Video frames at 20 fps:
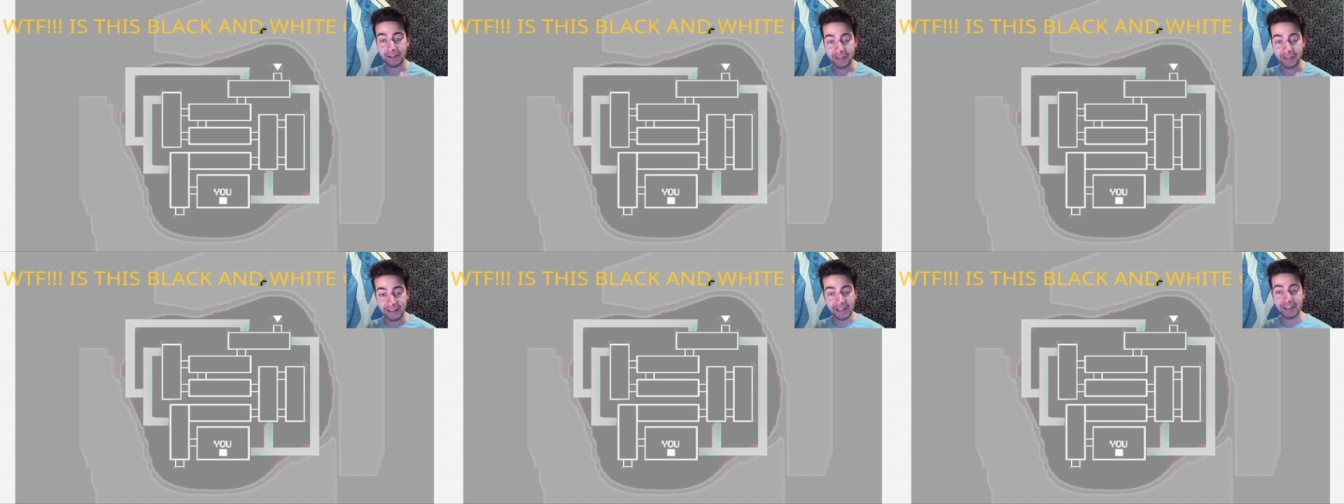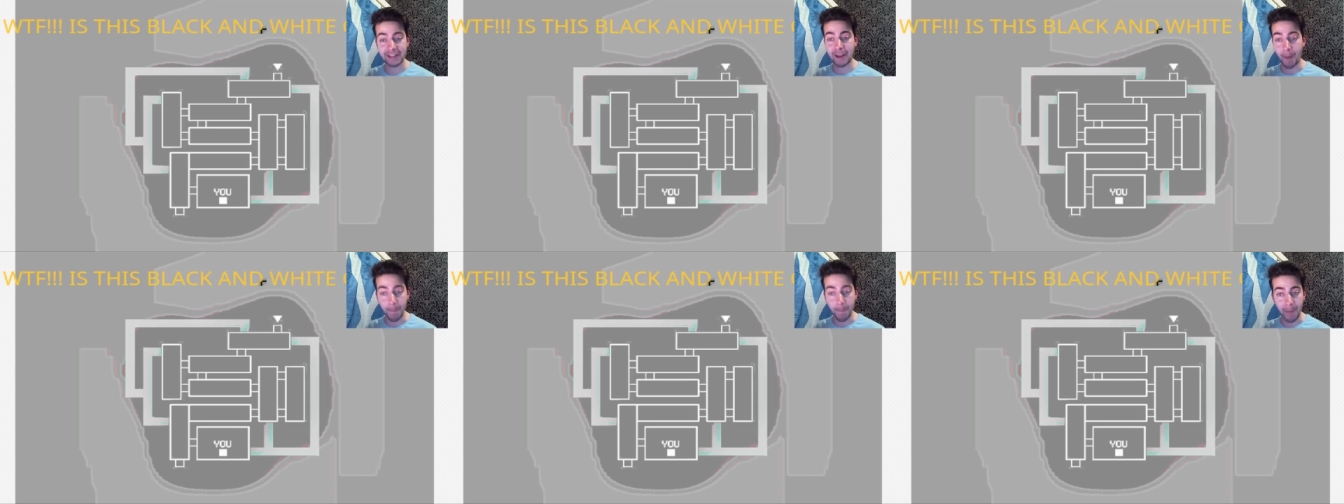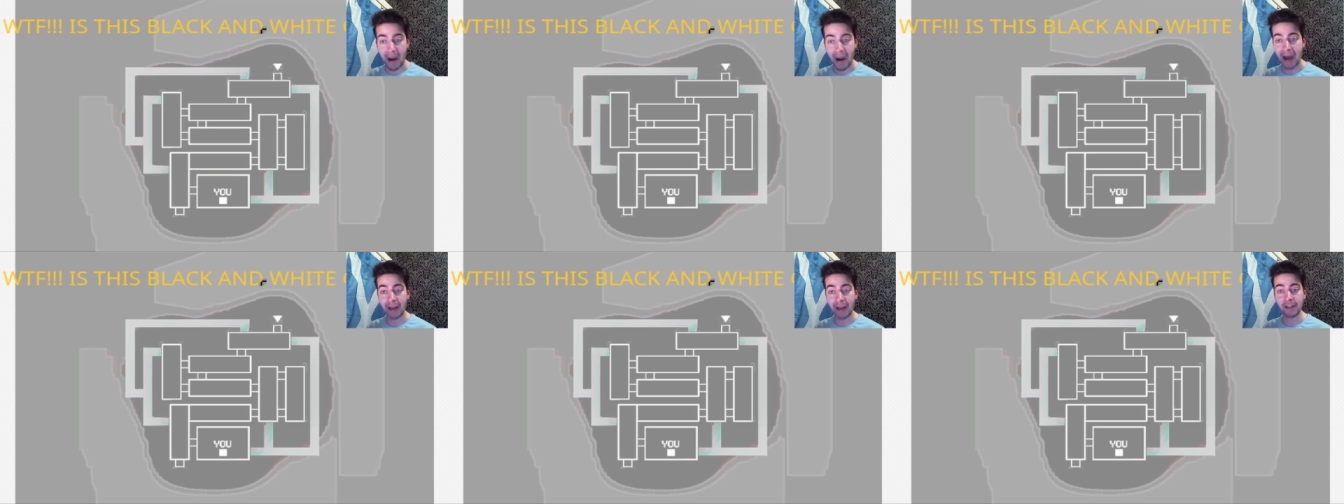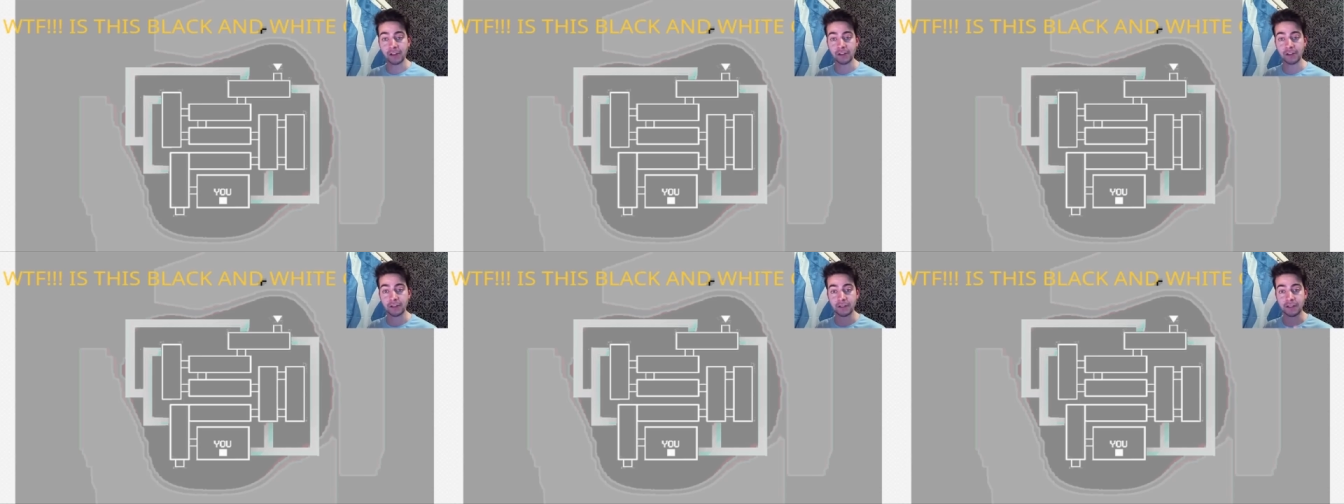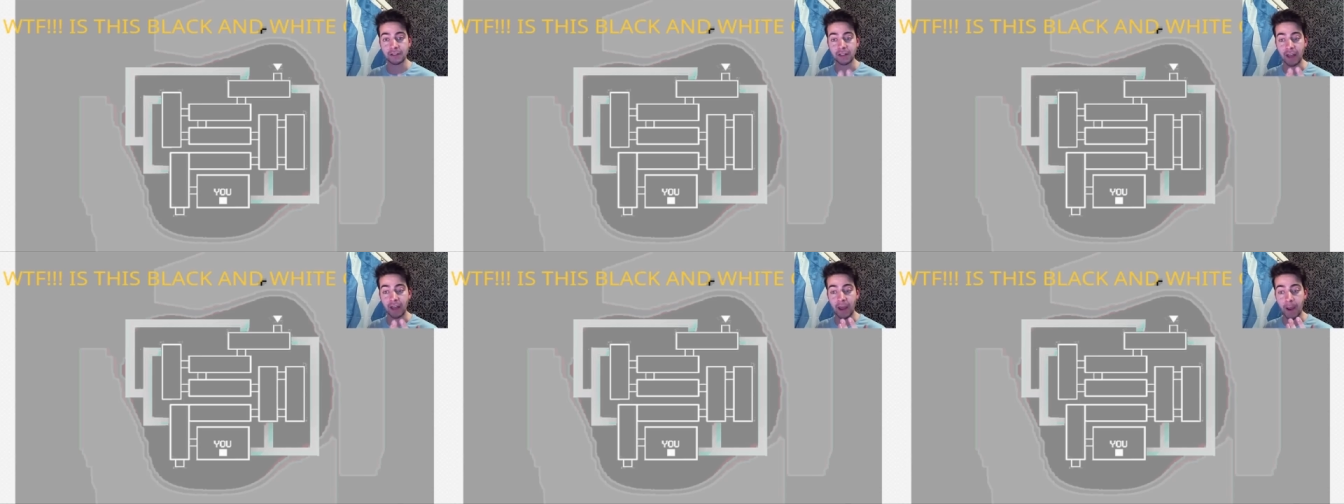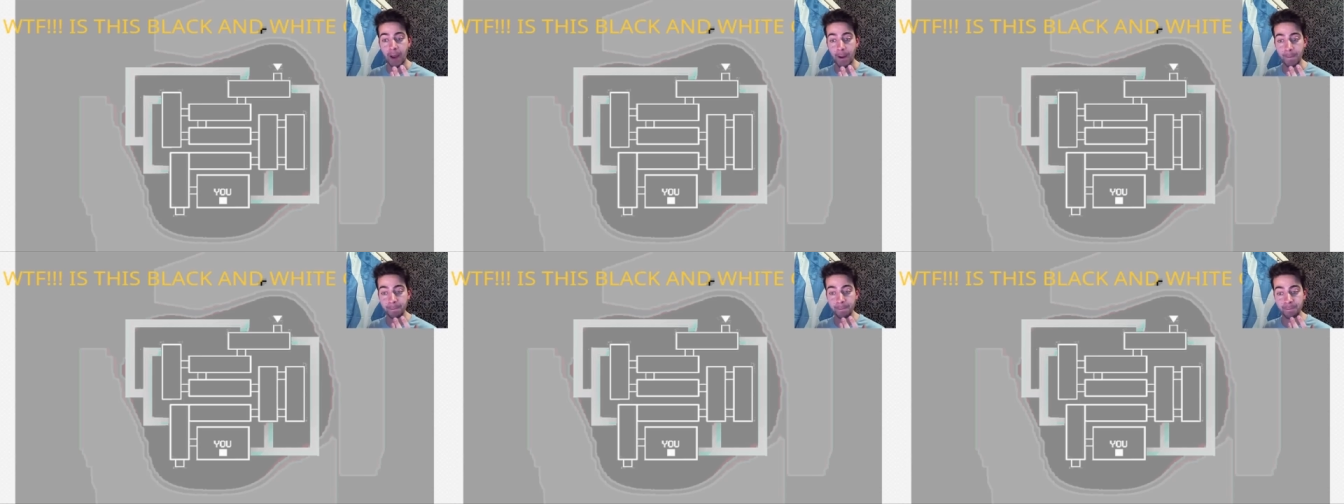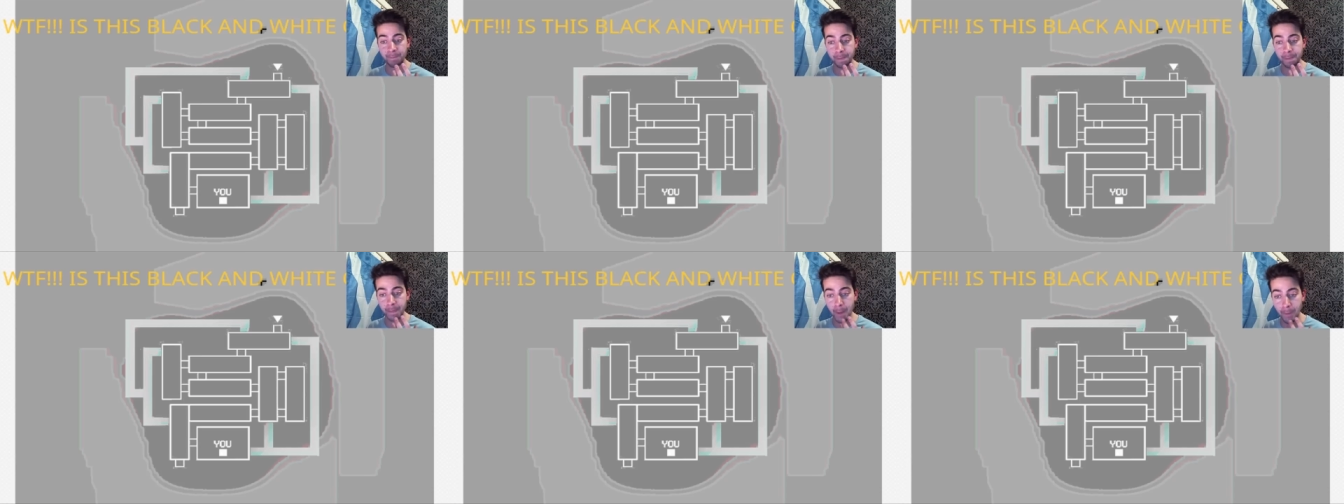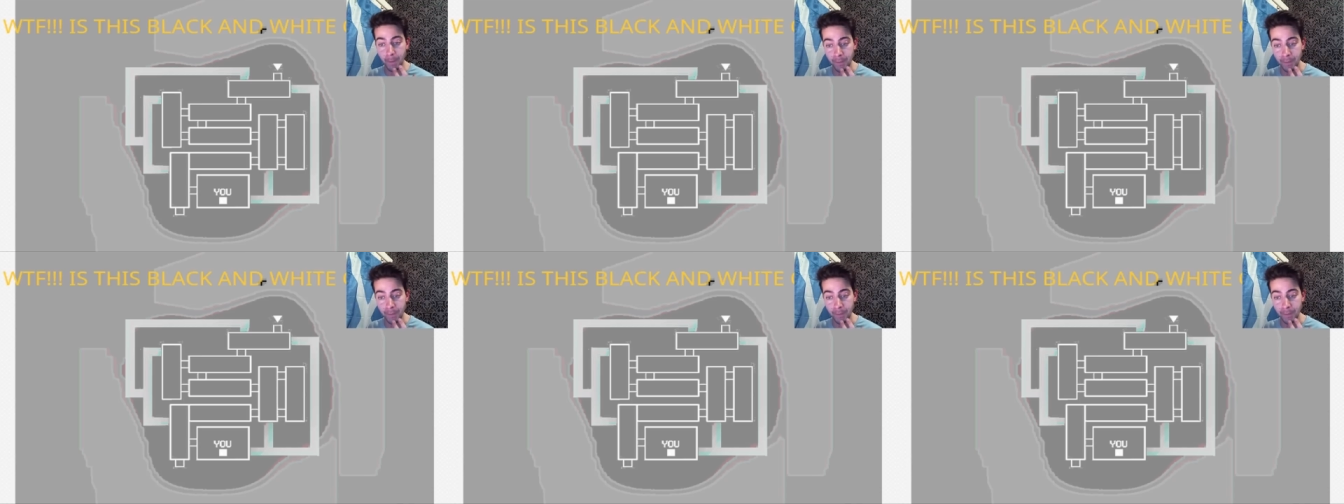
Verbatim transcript: decompiled, um,